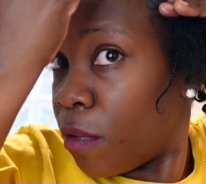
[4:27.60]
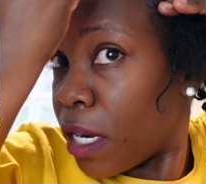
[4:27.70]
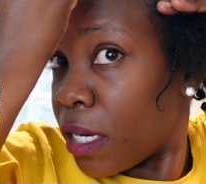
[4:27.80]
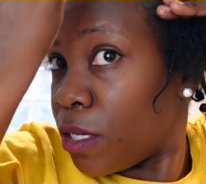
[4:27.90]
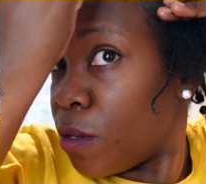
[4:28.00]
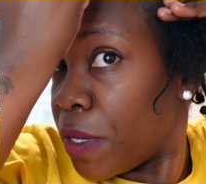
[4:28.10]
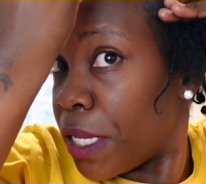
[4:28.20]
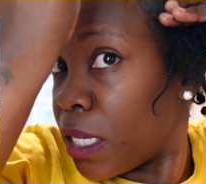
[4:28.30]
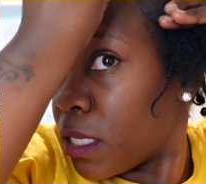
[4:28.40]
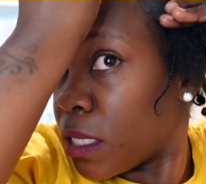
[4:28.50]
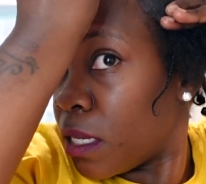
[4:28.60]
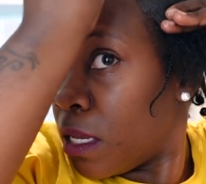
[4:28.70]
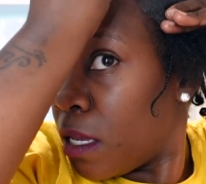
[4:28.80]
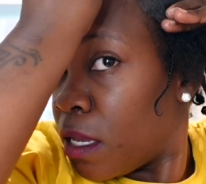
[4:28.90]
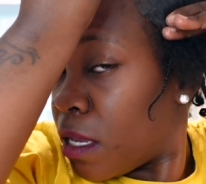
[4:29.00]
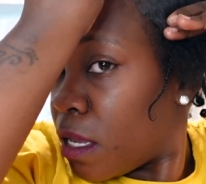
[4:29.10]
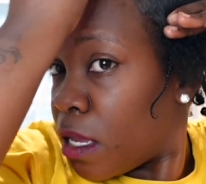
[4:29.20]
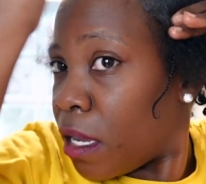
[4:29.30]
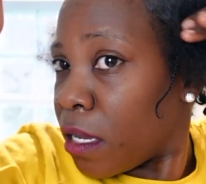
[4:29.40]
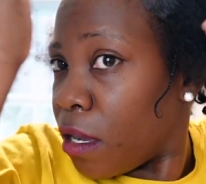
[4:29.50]
what I do is
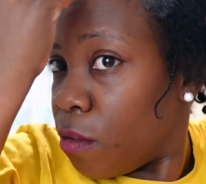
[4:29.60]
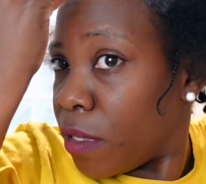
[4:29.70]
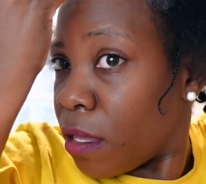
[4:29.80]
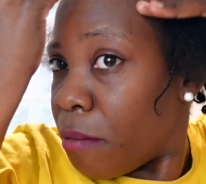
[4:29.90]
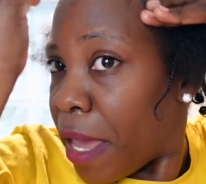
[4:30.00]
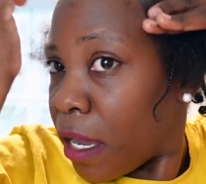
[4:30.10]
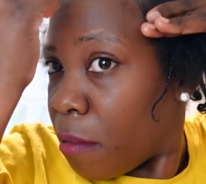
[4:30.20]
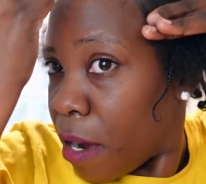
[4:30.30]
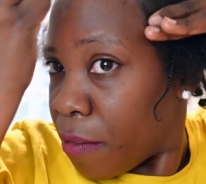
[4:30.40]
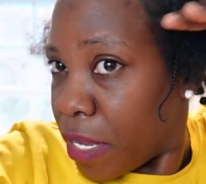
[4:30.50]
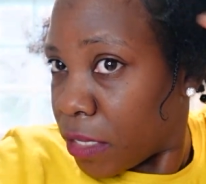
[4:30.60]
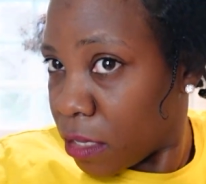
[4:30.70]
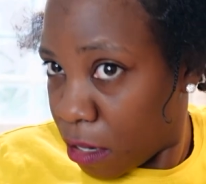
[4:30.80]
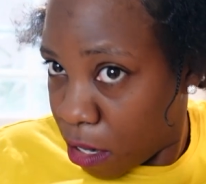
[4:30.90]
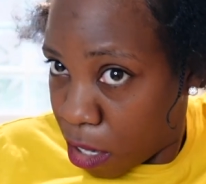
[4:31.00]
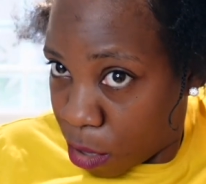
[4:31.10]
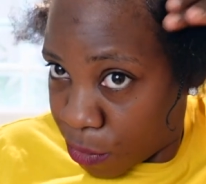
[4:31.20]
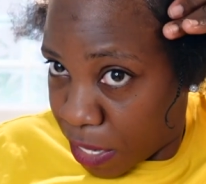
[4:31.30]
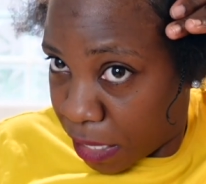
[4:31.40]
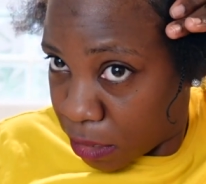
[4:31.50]
I go with the back of my rat tail comb.
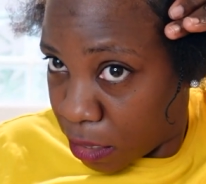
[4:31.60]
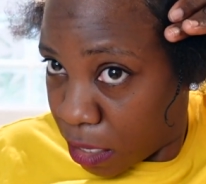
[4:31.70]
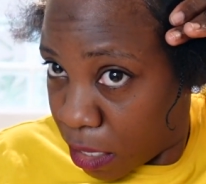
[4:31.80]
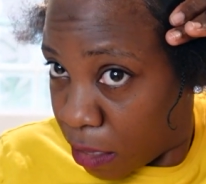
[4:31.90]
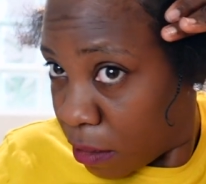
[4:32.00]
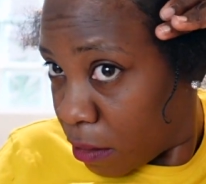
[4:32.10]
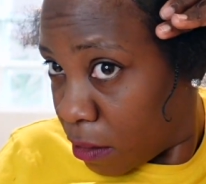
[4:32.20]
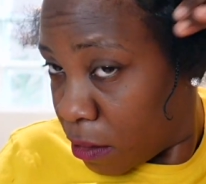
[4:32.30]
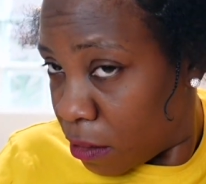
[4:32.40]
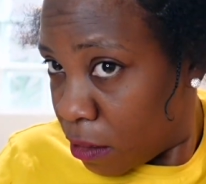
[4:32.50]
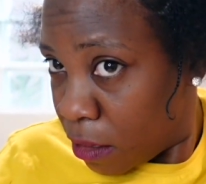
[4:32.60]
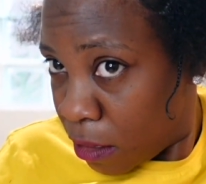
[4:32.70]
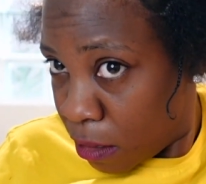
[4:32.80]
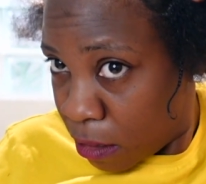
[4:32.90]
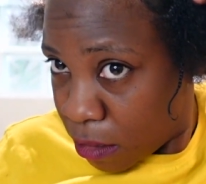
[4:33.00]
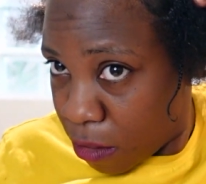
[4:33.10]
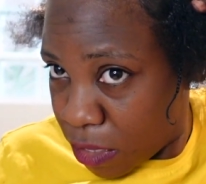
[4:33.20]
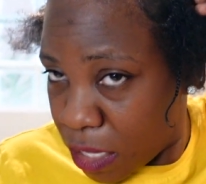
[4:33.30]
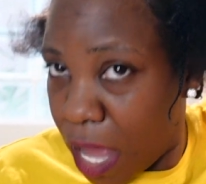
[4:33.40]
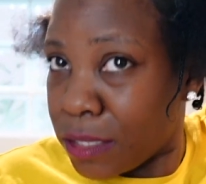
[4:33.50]
You guys see that? So
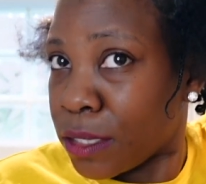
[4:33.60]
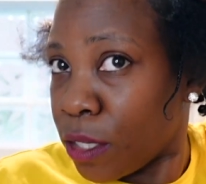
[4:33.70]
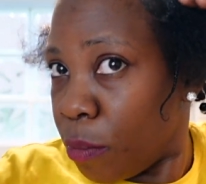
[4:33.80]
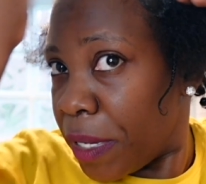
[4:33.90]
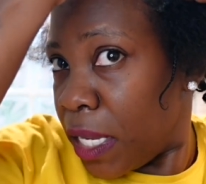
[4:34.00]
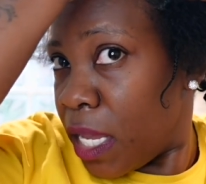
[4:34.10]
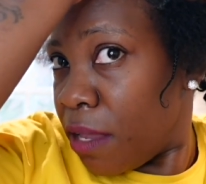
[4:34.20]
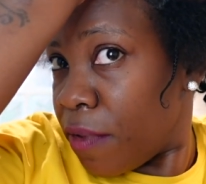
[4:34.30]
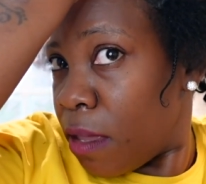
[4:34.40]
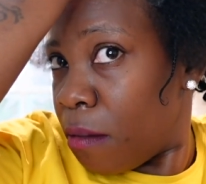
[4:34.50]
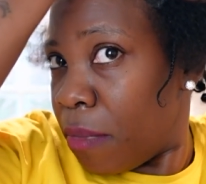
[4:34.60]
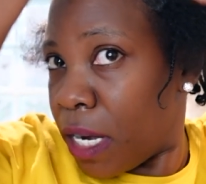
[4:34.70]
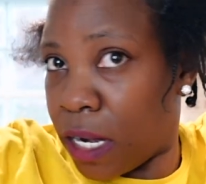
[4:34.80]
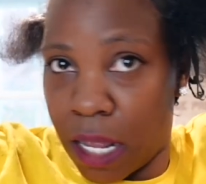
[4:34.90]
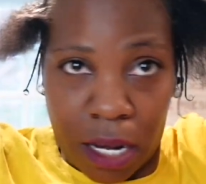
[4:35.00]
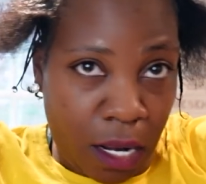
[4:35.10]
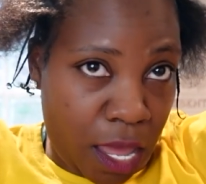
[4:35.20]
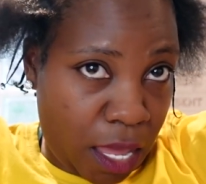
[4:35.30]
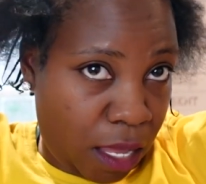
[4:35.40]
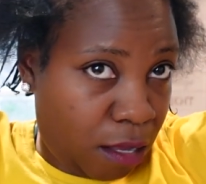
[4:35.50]
it's not super even, but it ain't
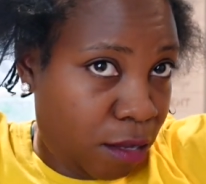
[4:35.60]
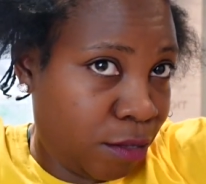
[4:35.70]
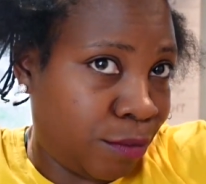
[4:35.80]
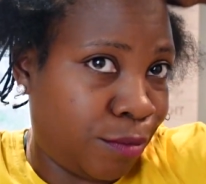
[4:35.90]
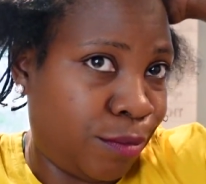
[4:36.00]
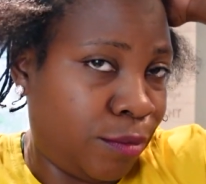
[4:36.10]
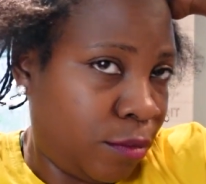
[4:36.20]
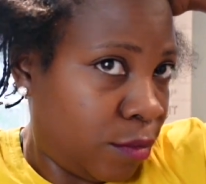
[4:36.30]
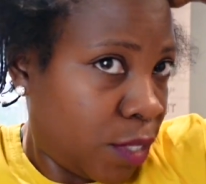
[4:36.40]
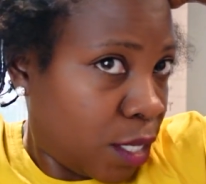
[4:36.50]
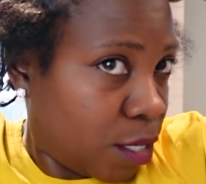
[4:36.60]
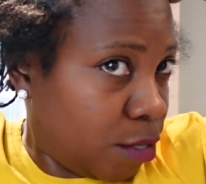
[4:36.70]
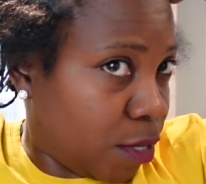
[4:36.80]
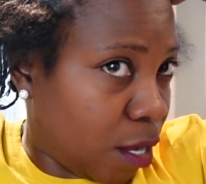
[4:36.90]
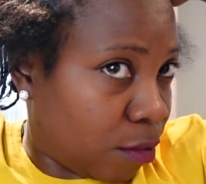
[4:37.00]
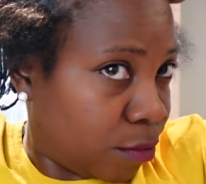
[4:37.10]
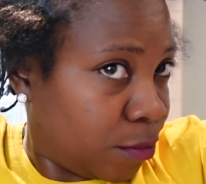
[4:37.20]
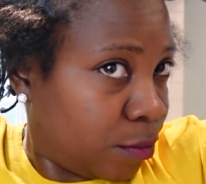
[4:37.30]
like, you know,